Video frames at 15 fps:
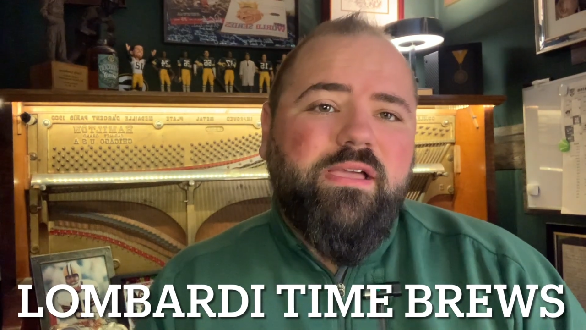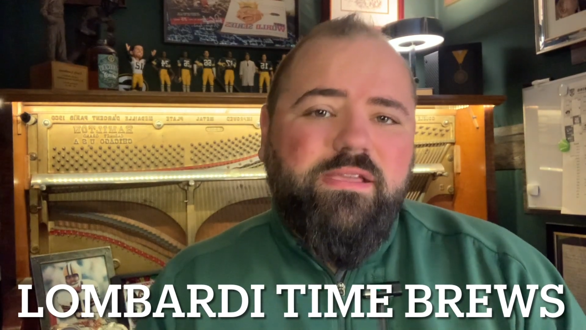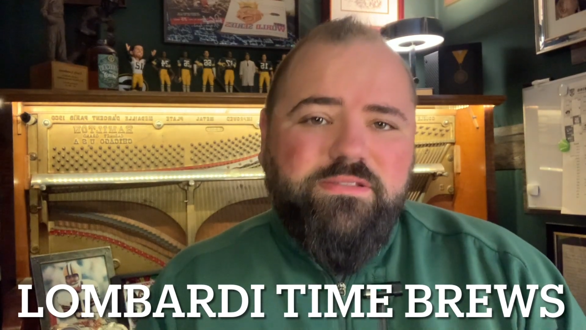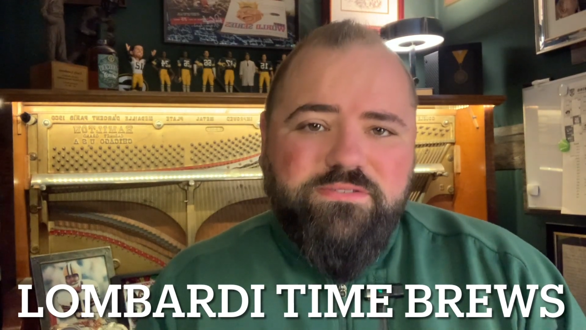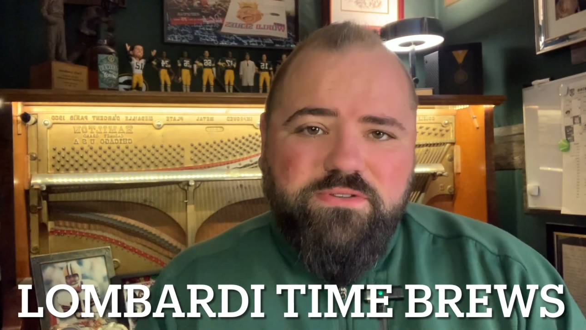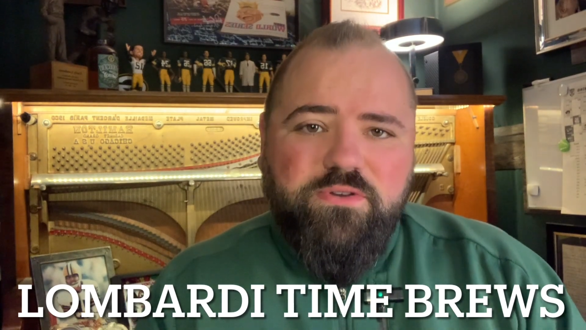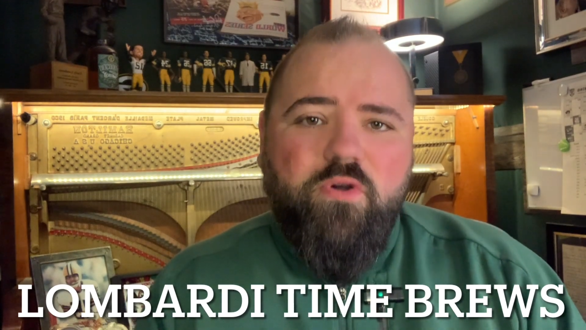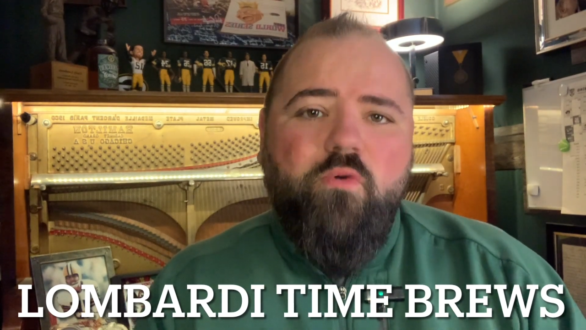
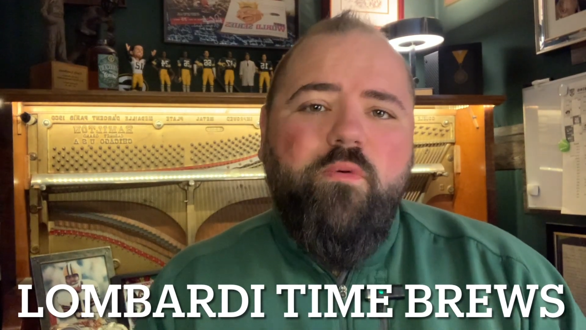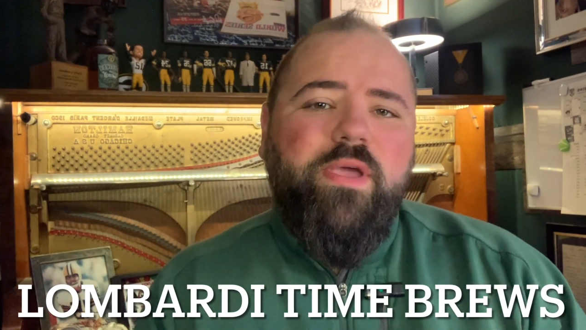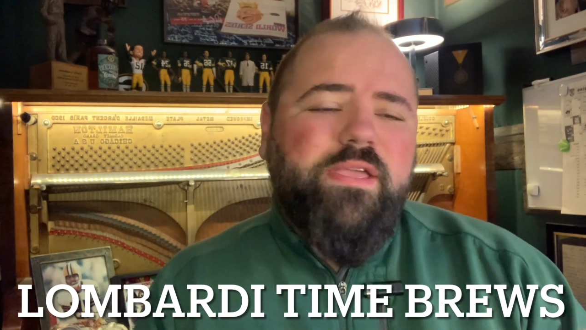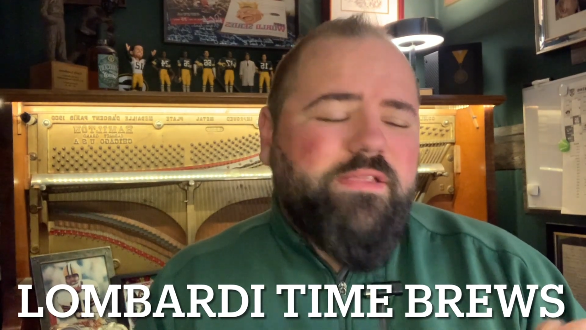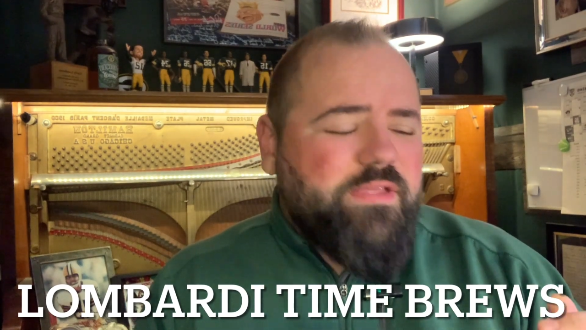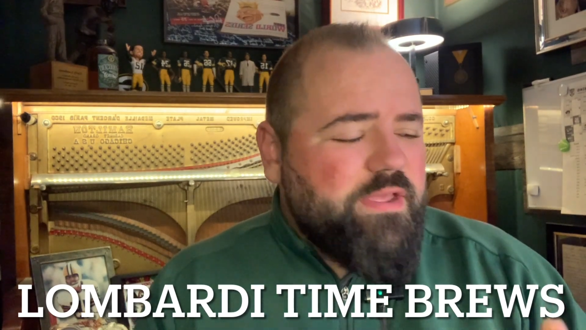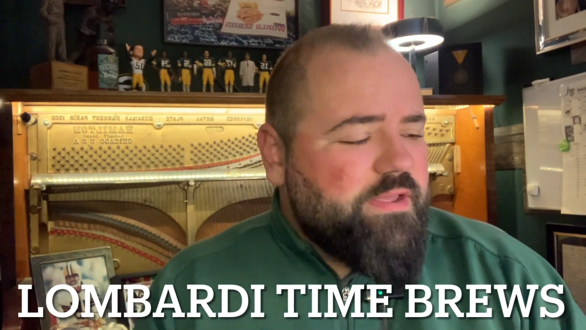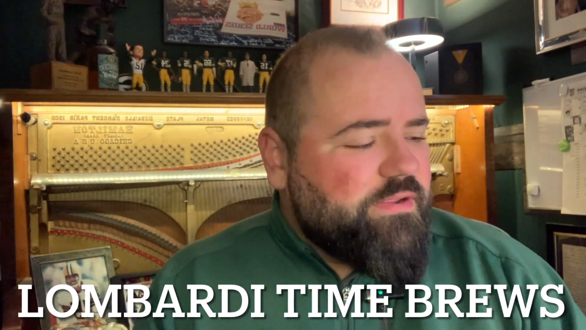is
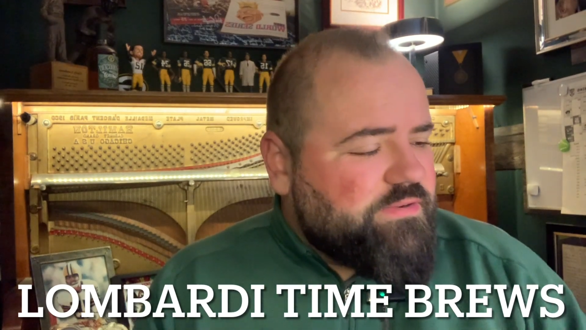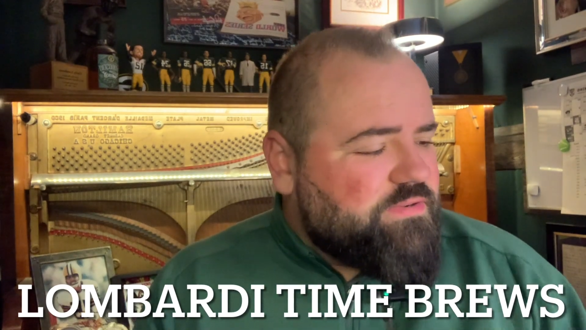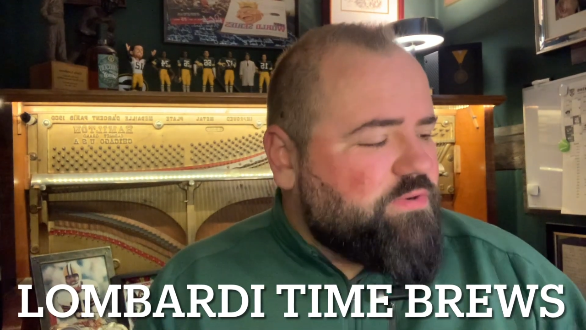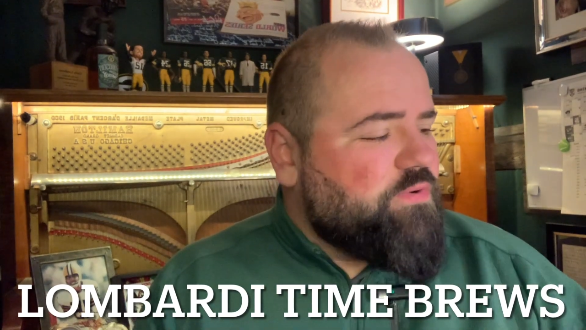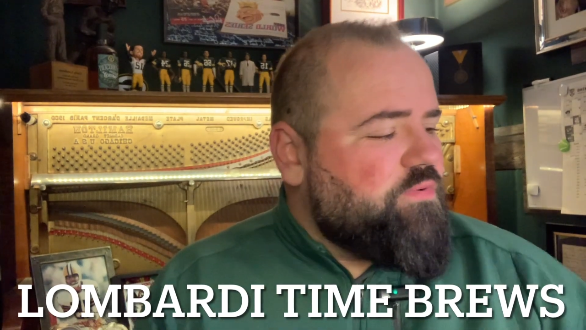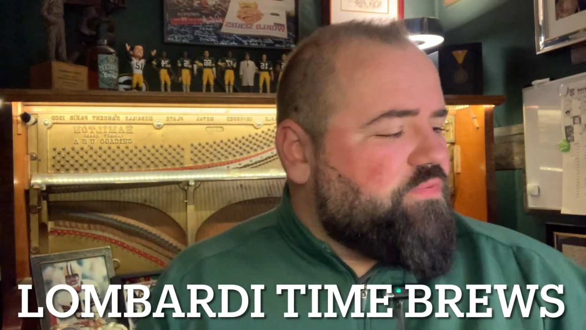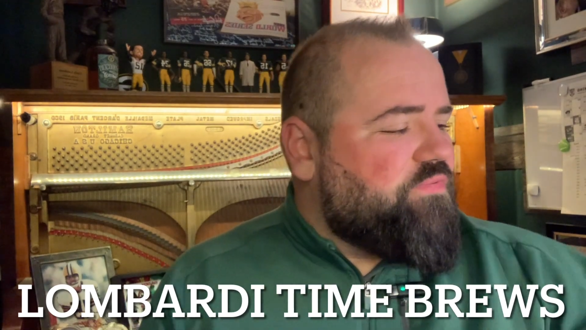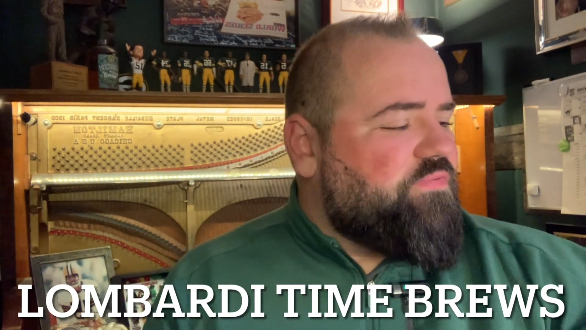going
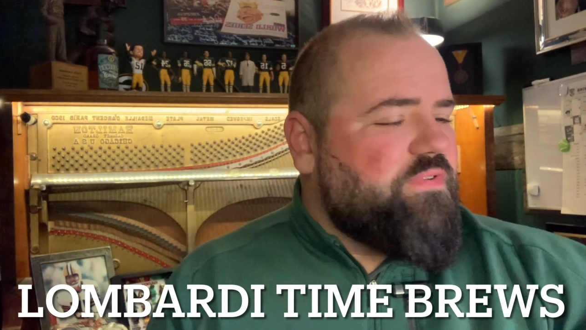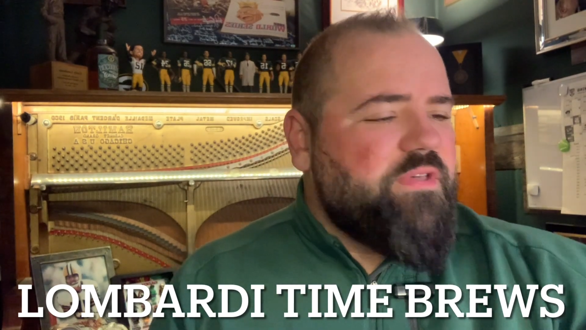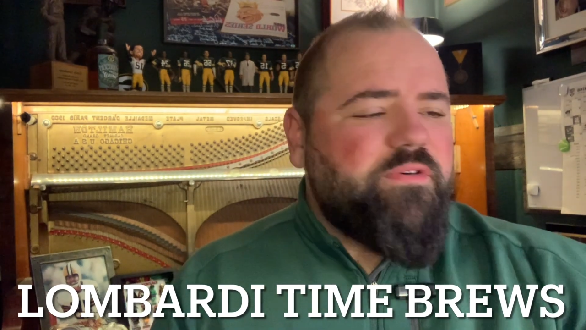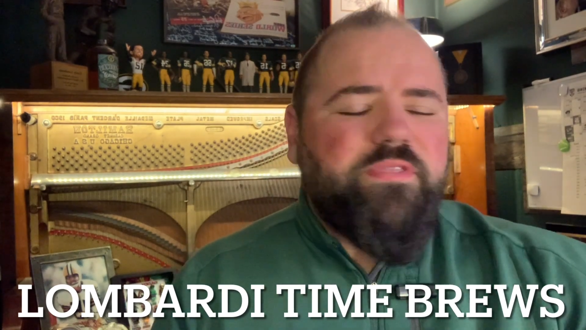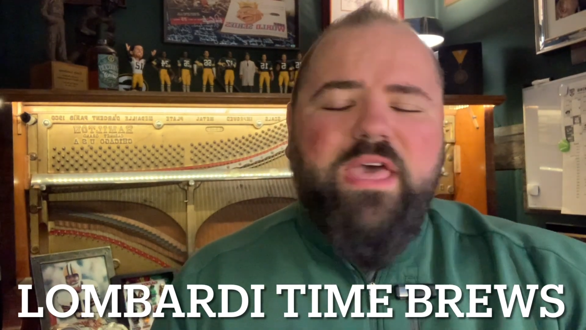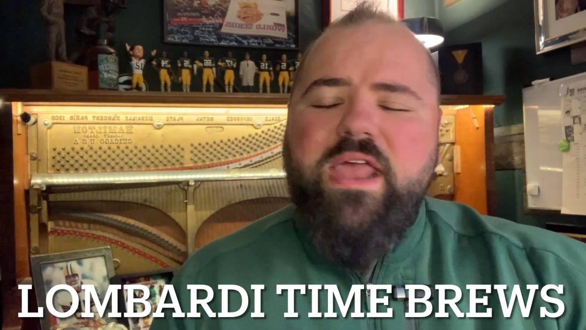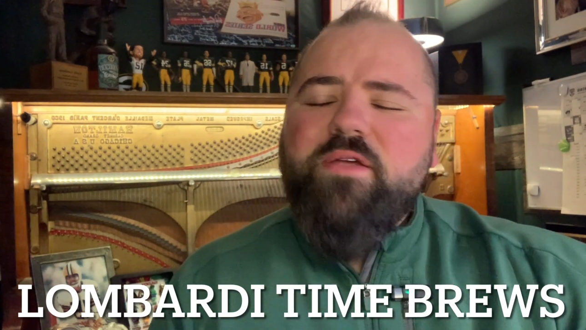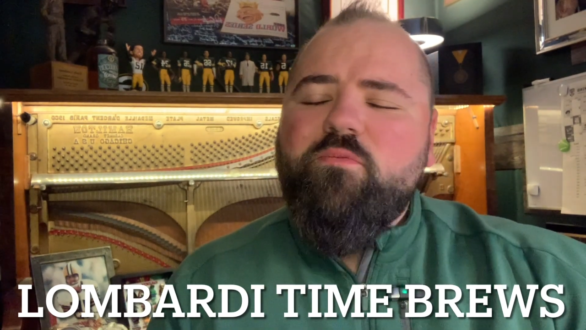to fill
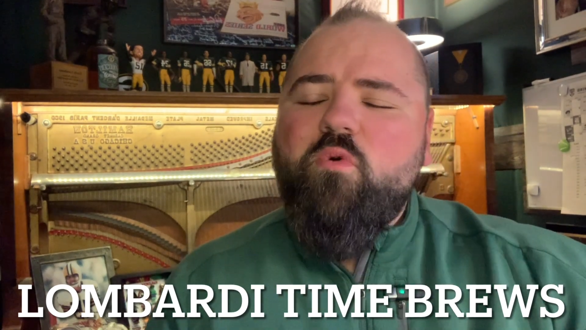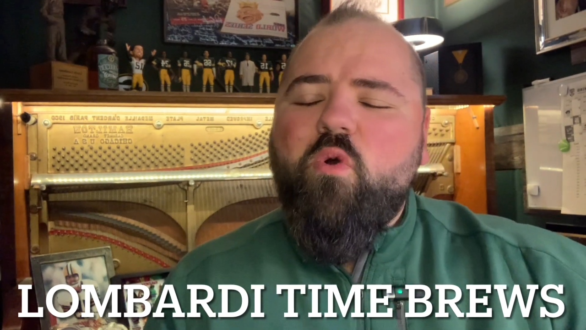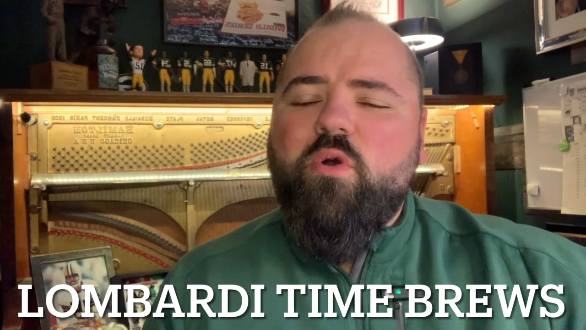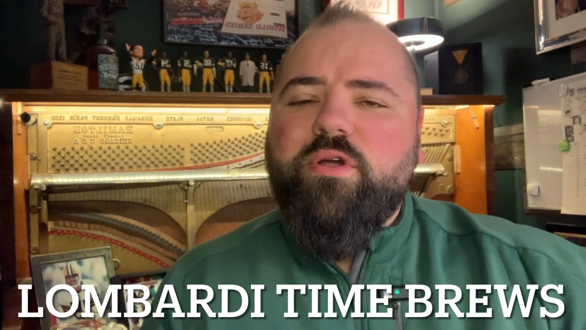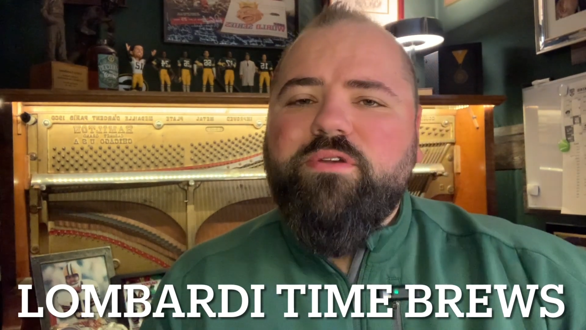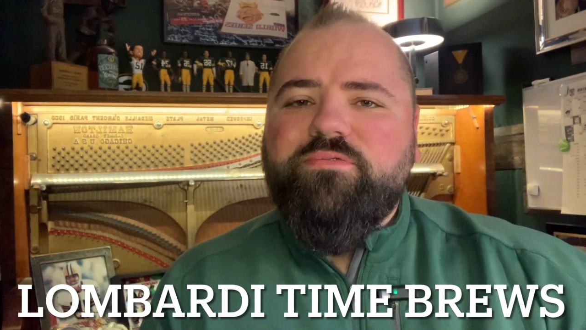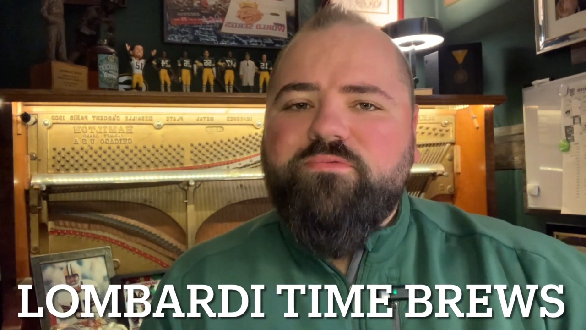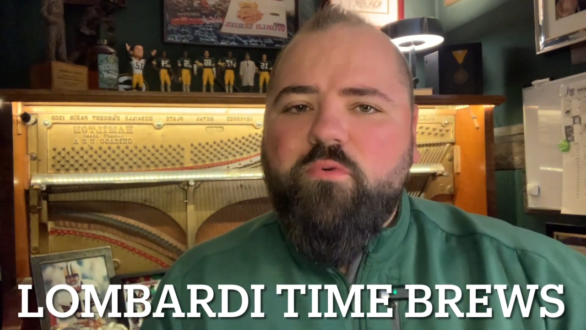that award